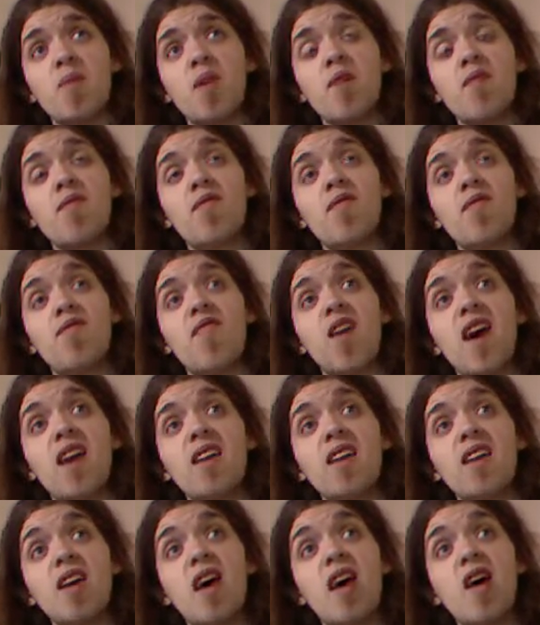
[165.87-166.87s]
but
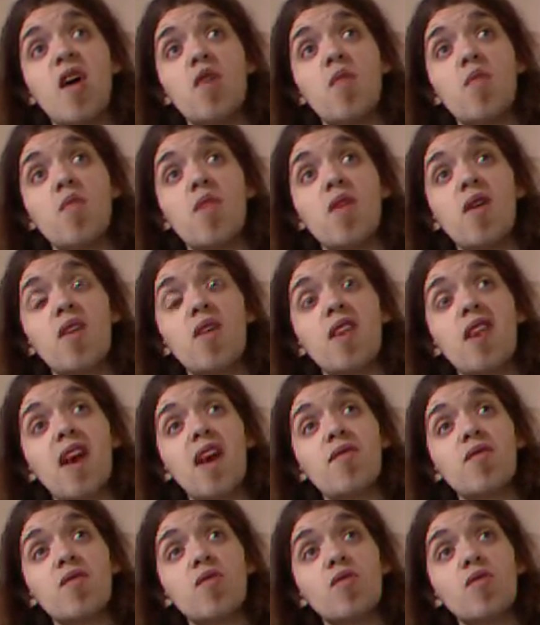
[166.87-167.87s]
fairly open
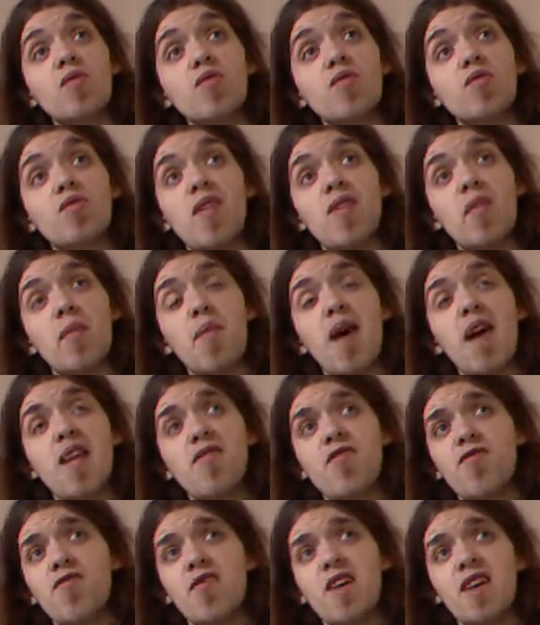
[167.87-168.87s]
levels where the
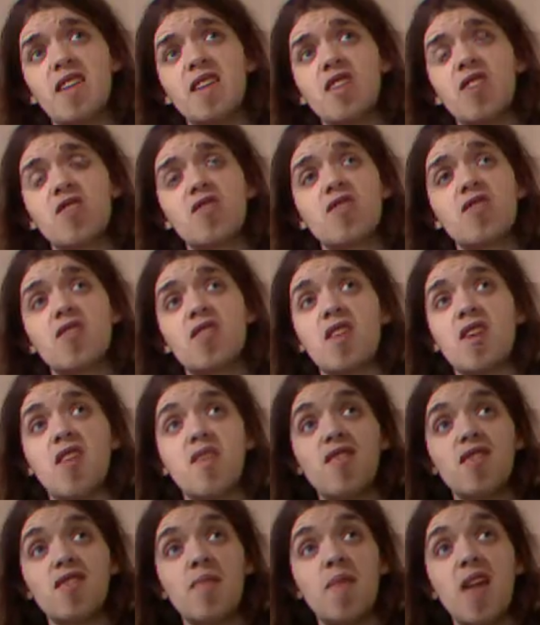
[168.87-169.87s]
main threat is just
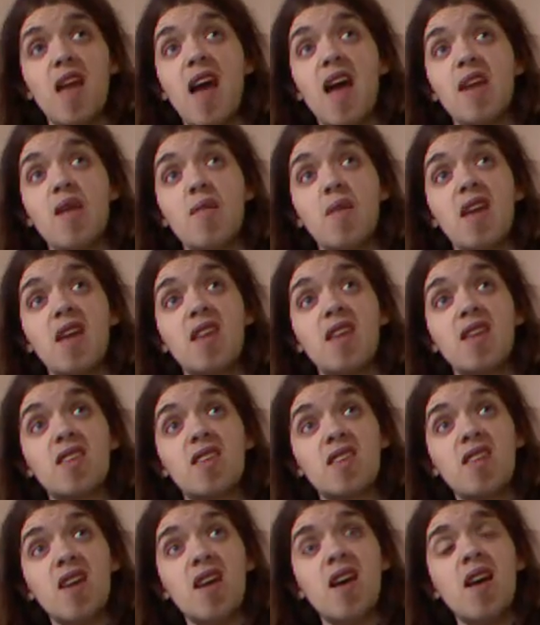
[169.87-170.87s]
going to be enemies,